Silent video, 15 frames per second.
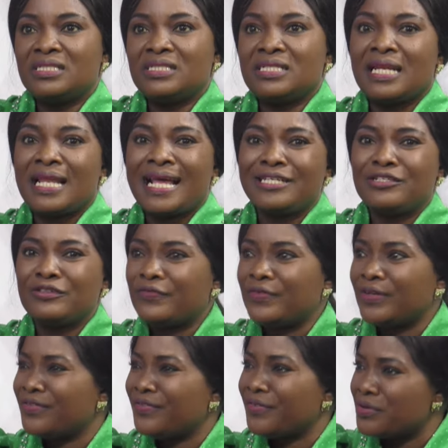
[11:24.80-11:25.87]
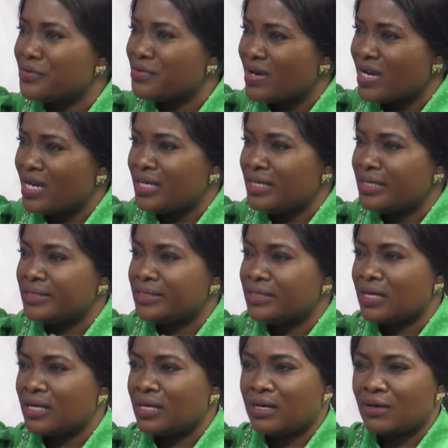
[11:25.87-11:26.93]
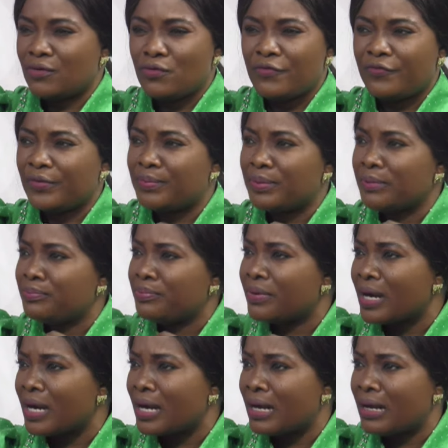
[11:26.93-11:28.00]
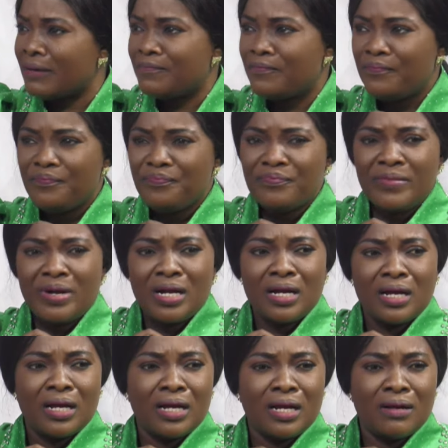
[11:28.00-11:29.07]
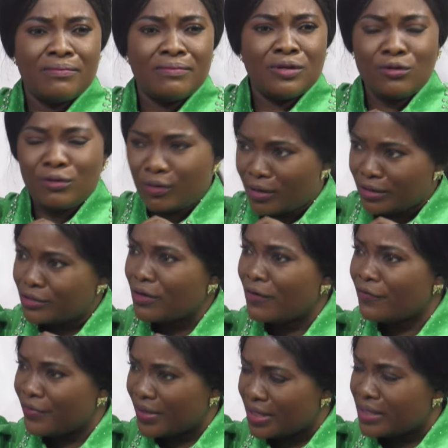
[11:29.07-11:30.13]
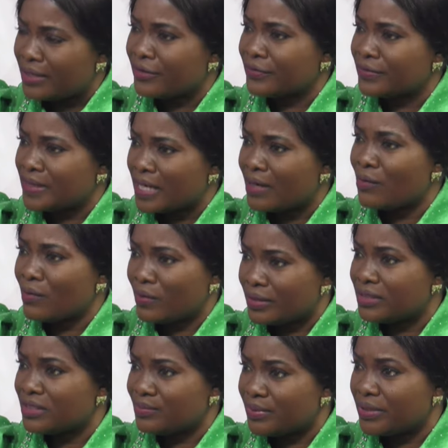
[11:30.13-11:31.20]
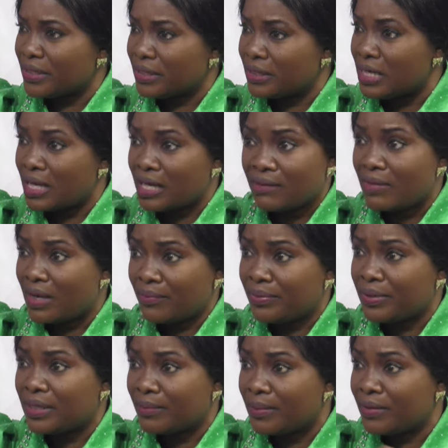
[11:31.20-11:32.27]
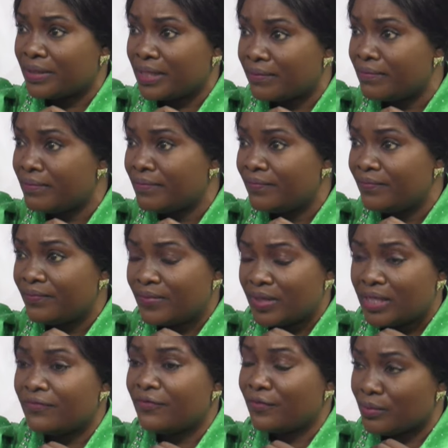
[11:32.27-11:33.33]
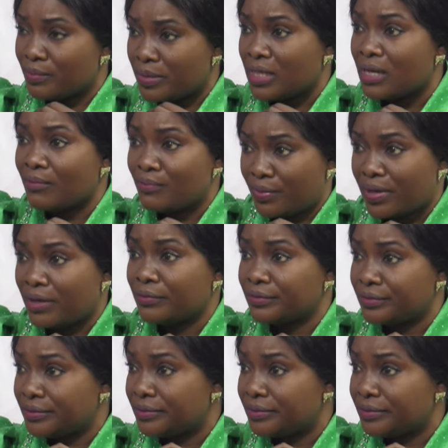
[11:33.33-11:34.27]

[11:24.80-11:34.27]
in the likes of Ife Grace, Kofi Bipra, lot of eagles that God is bringing, I am happy about them. And for me, I'm proud.